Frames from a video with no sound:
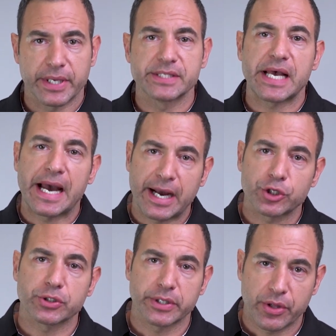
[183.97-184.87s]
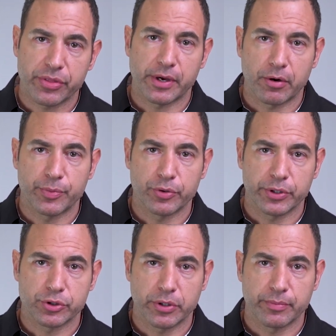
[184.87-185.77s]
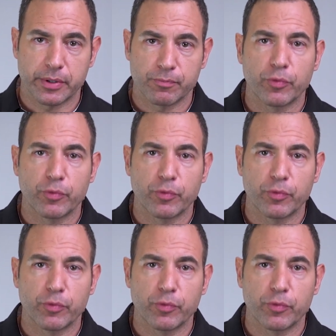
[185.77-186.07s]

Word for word: It's actually a therapeutic treatment.